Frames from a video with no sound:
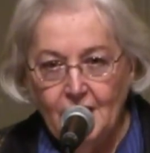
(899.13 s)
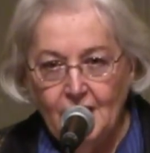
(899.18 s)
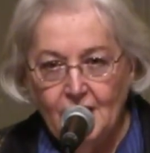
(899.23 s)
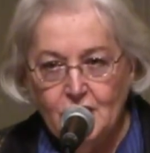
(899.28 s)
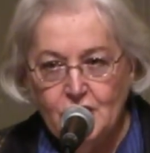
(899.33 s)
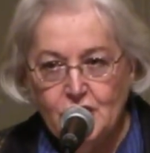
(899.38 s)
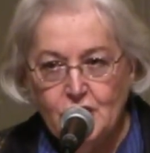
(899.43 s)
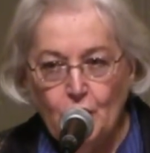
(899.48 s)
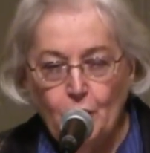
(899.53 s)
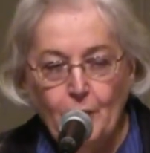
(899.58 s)

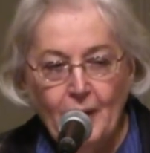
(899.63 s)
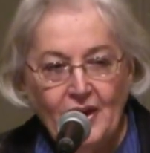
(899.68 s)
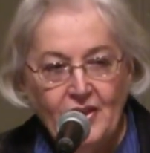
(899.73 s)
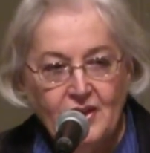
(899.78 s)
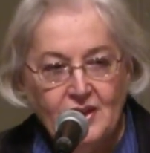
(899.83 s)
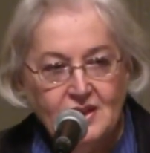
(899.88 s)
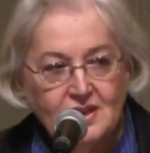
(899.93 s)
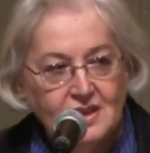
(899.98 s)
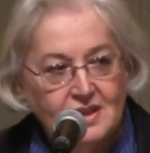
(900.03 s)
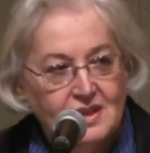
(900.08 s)
So
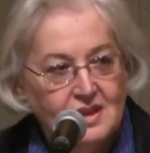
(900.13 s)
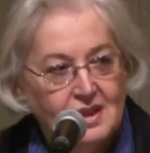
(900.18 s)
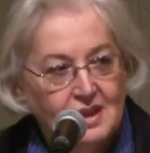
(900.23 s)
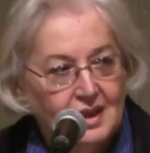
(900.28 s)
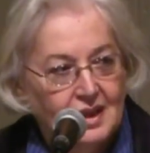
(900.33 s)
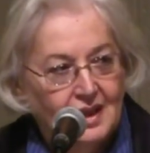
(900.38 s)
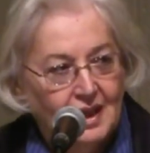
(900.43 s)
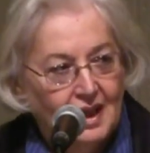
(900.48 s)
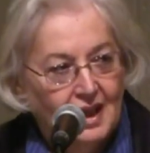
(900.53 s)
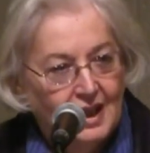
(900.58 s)

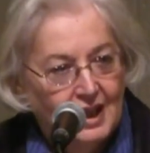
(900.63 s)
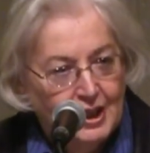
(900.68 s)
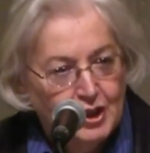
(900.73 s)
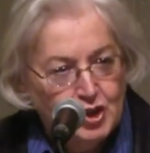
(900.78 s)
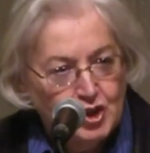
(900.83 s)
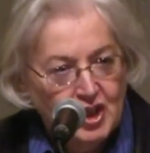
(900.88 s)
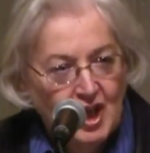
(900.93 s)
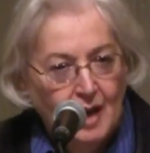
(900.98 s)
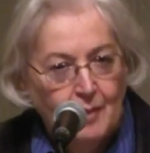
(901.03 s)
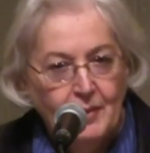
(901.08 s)

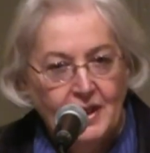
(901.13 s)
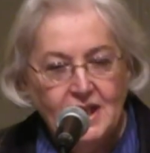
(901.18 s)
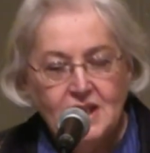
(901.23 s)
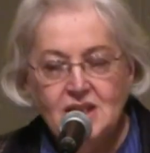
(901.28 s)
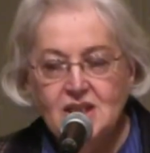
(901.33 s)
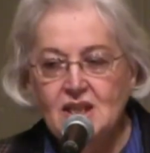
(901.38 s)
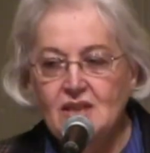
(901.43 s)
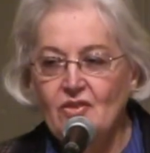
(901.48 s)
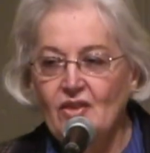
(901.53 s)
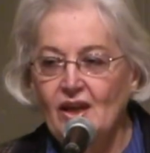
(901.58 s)
each time I
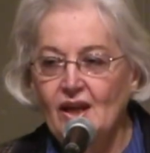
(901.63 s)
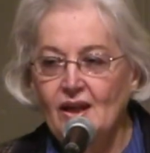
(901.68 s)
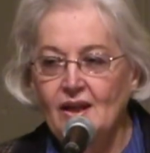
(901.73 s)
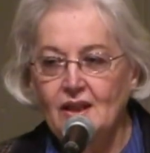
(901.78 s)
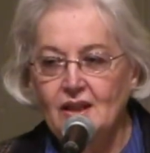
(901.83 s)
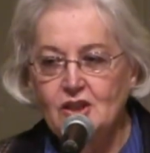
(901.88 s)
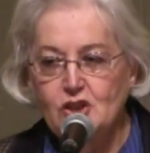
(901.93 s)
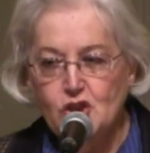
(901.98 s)
did that, it